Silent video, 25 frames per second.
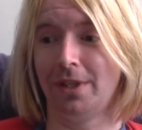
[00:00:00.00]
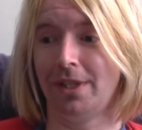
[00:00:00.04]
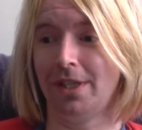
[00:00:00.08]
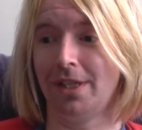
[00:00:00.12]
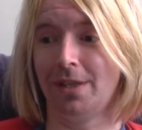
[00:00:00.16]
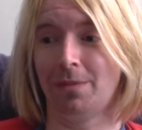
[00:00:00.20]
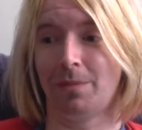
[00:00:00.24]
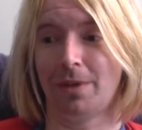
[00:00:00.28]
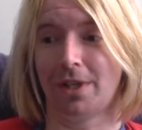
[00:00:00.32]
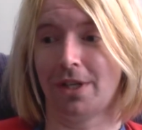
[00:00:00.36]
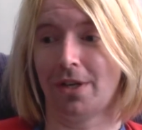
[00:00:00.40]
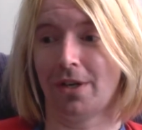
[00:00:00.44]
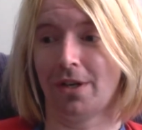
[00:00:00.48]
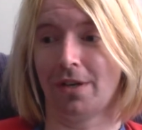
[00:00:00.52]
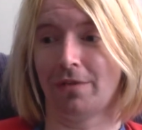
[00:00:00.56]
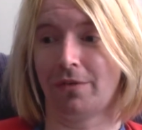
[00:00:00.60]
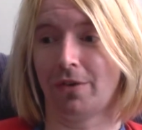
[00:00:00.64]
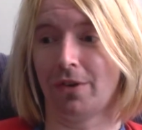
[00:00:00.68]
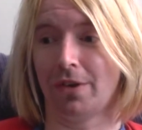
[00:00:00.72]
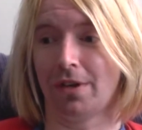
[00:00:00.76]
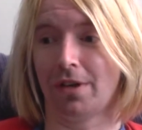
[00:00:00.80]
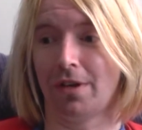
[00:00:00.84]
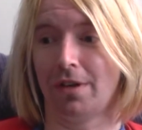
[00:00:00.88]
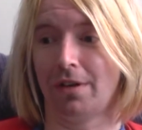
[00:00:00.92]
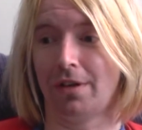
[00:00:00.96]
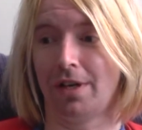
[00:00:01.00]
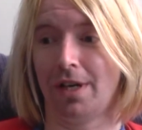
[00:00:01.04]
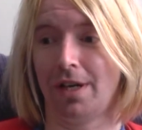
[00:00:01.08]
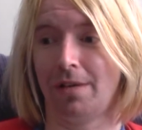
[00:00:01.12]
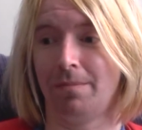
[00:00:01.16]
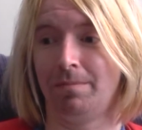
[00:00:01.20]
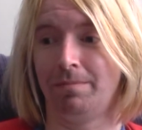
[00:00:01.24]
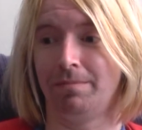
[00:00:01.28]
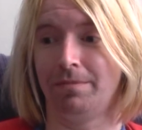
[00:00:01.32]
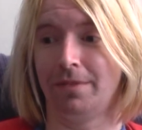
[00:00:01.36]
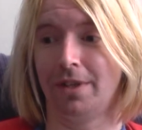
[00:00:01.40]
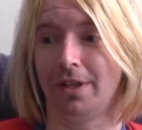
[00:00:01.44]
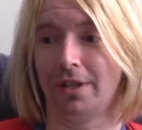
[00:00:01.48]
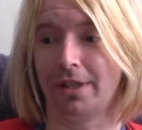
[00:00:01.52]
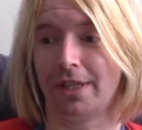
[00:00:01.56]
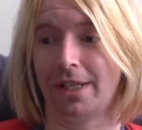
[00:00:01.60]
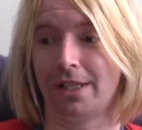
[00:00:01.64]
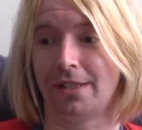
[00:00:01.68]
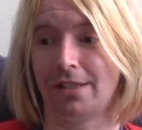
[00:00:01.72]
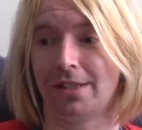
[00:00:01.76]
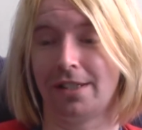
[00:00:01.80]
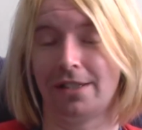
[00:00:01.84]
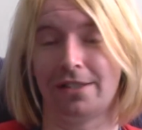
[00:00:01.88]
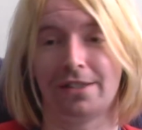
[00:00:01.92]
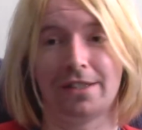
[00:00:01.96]
we kind of got our
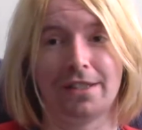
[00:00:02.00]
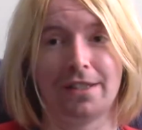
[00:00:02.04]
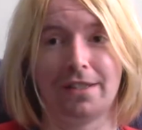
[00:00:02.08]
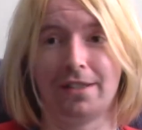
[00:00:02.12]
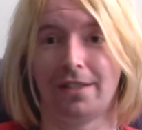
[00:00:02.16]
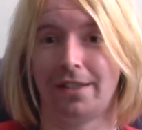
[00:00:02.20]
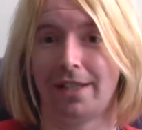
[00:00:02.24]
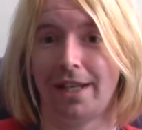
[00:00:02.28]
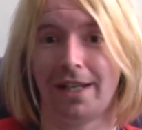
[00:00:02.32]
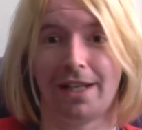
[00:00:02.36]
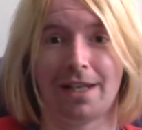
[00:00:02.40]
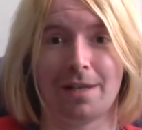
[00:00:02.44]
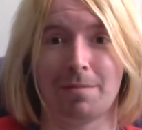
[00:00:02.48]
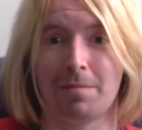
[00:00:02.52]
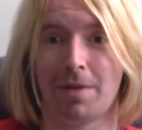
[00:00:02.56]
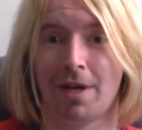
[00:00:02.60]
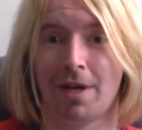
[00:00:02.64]
gigs listed in the Daily